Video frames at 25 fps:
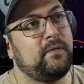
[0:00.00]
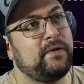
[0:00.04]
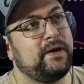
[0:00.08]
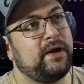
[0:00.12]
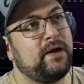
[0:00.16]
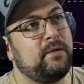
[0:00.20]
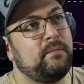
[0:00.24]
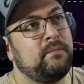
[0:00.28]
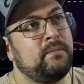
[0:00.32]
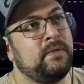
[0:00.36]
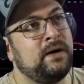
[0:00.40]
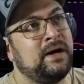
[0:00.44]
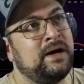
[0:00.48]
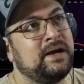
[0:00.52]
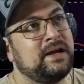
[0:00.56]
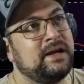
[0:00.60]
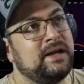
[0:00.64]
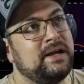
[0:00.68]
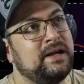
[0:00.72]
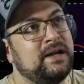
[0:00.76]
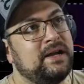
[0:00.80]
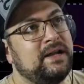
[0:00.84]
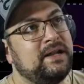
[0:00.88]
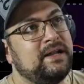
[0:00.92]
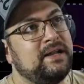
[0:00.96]
out Mod
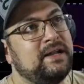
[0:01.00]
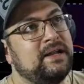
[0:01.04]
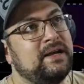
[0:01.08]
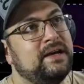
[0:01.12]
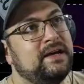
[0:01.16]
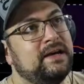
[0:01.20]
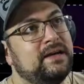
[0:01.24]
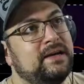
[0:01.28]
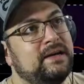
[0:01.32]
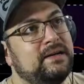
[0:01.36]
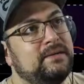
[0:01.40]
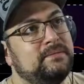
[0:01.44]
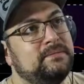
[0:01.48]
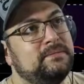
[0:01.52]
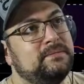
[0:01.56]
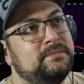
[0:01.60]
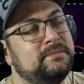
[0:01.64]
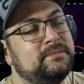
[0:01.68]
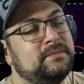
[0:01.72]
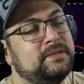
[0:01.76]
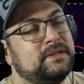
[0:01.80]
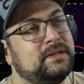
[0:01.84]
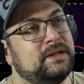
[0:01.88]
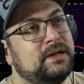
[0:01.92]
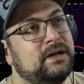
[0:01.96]
and
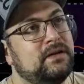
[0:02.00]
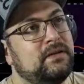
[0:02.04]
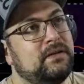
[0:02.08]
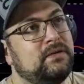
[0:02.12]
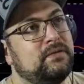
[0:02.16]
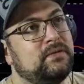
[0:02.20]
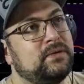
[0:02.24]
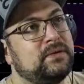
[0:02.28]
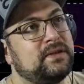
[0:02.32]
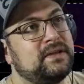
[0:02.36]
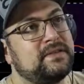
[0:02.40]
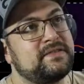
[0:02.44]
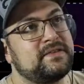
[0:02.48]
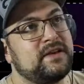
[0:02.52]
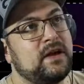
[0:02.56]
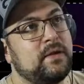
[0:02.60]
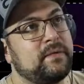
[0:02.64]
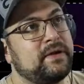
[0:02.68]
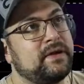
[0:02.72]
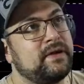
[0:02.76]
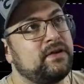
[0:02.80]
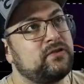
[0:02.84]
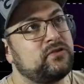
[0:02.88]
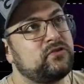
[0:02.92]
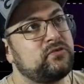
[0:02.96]
you know, everyone that's coming
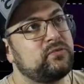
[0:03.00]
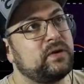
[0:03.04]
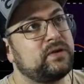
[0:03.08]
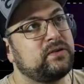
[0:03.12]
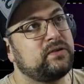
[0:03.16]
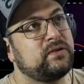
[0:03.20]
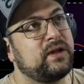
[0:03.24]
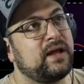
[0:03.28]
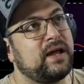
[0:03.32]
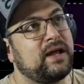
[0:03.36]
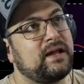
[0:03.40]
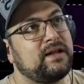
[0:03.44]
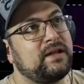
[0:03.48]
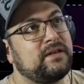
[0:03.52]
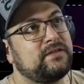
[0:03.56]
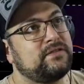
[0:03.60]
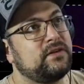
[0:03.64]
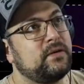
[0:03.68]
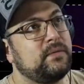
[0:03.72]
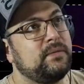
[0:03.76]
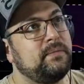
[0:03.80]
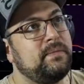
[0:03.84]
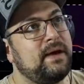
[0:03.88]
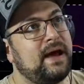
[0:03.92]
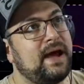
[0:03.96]
here, Speaker 9, that's
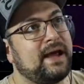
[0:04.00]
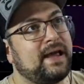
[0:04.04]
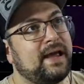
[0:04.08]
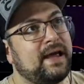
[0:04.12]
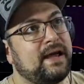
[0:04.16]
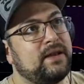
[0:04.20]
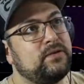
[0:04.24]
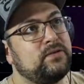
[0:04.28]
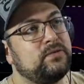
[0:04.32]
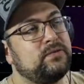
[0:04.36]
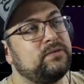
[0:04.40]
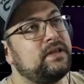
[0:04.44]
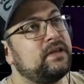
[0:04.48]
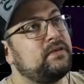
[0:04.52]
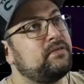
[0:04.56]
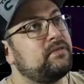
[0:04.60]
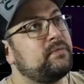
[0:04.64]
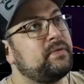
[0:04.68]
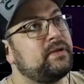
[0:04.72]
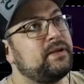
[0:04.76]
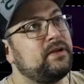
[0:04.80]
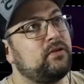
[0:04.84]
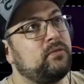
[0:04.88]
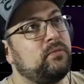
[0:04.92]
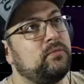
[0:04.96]
coming back. Andrew, thank you for
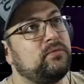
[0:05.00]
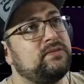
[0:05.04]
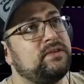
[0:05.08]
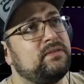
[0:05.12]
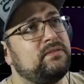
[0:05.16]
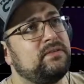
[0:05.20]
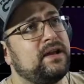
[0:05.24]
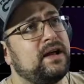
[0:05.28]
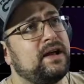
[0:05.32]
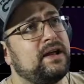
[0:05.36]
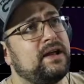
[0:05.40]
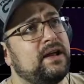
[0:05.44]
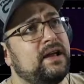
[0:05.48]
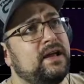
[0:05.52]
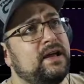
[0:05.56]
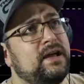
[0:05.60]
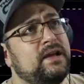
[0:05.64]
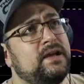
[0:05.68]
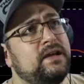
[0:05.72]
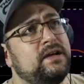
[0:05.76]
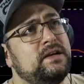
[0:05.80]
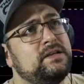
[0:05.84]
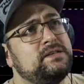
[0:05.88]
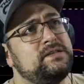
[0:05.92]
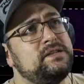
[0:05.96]
being here almost every night.
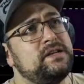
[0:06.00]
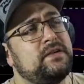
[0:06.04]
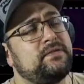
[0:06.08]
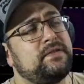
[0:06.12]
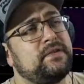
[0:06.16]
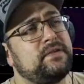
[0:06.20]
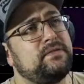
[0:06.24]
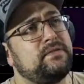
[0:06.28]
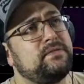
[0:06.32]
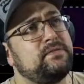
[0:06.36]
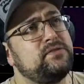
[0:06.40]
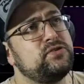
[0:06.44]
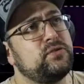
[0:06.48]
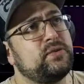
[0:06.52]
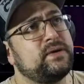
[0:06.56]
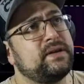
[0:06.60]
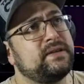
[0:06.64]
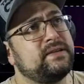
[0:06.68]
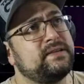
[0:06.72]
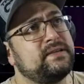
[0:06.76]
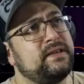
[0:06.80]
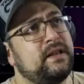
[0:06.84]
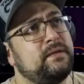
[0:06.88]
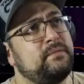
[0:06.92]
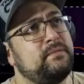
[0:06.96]
Jeff, thank you for joining
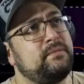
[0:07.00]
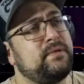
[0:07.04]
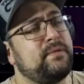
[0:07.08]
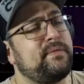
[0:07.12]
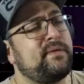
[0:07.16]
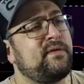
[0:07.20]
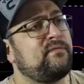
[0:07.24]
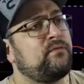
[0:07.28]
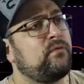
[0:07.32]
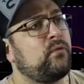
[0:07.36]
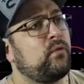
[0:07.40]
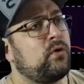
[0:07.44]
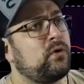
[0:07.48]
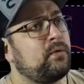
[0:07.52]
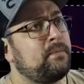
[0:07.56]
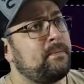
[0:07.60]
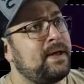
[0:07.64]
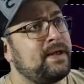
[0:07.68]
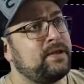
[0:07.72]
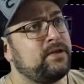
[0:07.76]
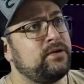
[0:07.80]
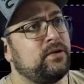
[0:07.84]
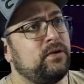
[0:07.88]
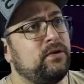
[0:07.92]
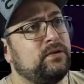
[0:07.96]
us and preparing for work.
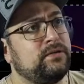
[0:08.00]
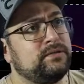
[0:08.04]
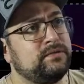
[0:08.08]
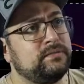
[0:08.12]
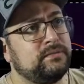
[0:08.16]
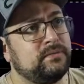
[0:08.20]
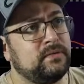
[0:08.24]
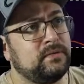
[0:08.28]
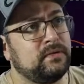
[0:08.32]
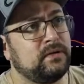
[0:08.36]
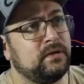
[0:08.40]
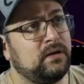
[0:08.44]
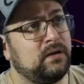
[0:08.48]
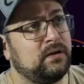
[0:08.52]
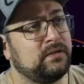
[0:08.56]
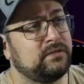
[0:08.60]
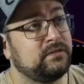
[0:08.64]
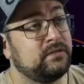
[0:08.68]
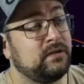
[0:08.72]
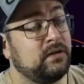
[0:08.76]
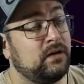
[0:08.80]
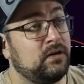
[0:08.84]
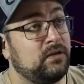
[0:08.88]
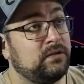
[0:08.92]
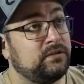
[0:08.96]
Man, you're awesome.
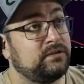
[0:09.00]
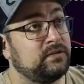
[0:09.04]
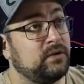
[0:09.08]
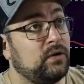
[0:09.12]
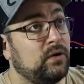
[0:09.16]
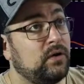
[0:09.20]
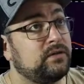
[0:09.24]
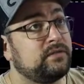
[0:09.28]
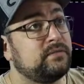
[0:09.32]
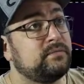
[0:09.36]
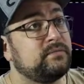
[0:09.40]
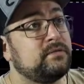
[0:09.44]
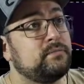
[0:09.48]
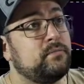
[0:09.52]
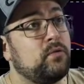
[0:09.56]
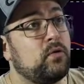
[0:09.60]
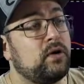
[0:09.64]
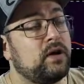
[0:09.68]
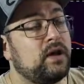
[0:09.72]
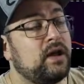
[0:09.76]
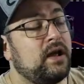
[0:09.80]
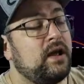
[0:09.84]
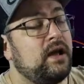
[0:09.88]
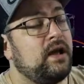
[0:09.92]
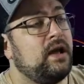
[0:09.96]
Also awesome support.
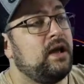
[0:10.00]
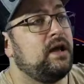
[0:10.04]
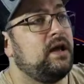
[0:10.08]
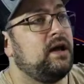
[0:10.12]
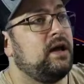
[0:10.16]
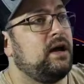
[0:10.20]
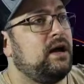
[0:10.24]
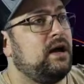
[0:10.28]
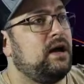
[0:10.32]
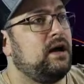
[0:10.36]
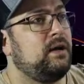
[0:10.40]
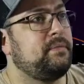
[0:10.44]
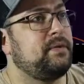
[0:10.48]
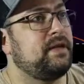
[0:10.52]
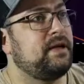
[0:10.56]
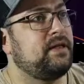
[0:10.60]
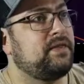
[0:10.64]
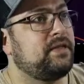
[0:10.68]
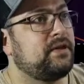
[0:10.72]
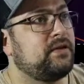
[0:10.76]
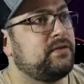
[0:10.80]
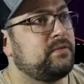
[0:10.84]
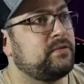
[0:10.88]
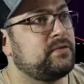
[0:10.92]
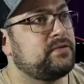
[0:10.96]
BL, thank you
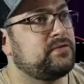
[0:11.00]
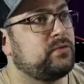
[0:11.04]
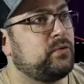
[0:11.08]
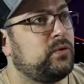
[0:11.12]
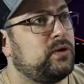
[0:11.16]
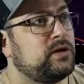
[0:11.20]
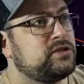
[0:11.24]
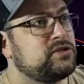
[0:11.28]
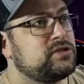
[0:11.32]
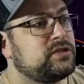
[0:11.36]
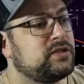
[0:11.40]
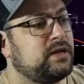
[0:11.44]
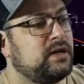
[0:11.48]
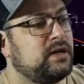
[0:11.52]
very much for watching.